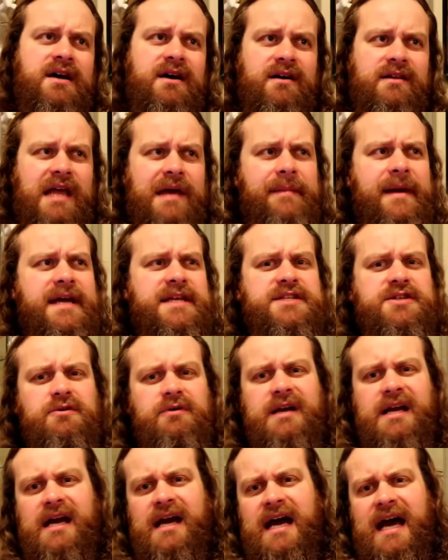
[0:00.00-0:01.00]
they may do
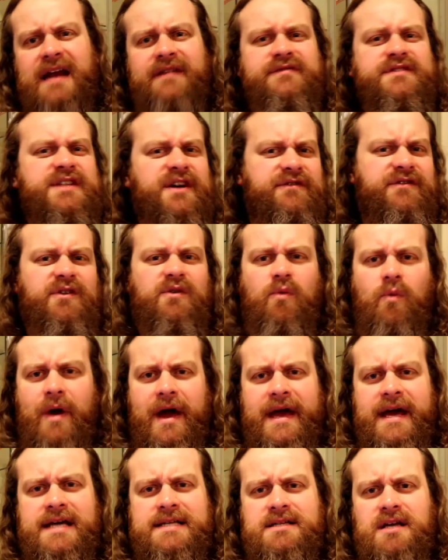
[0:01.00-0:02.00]
it in kind of different
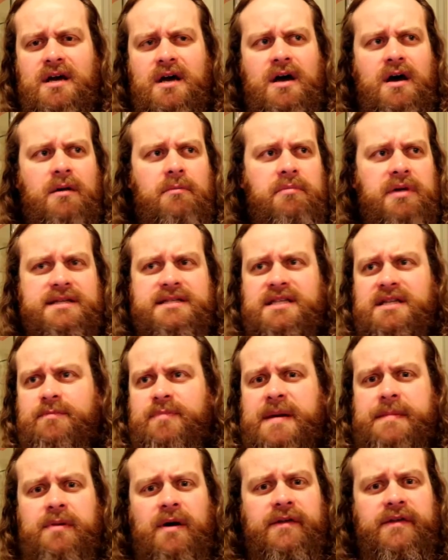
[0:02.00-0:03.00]
ways, but to the
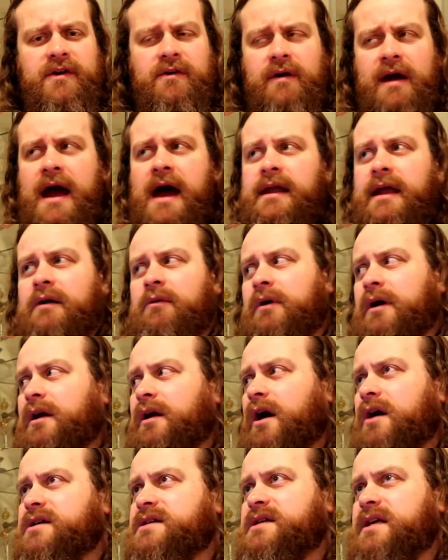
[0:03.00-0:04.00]
people on the ground, like, well,
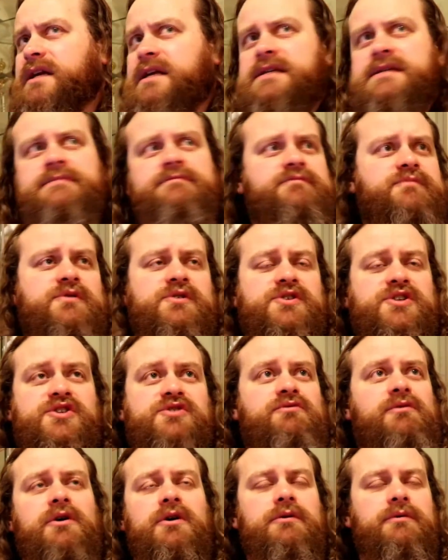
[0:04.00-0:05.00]
our city's
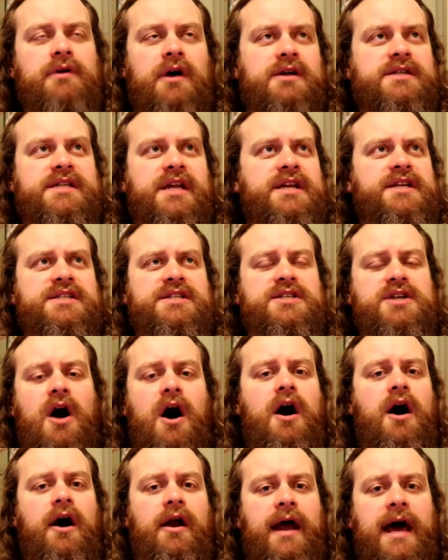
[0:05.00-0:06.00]
screwed. Our city's
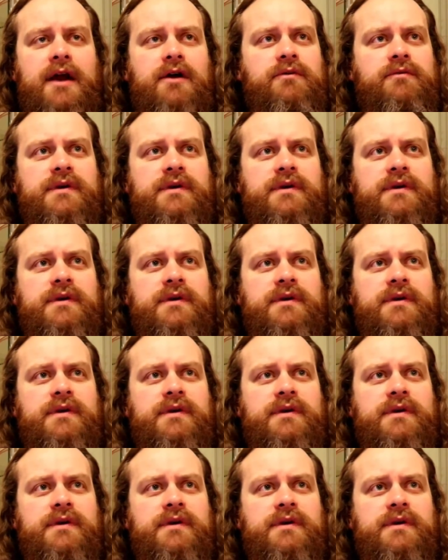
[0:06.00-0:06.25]
gone. I don't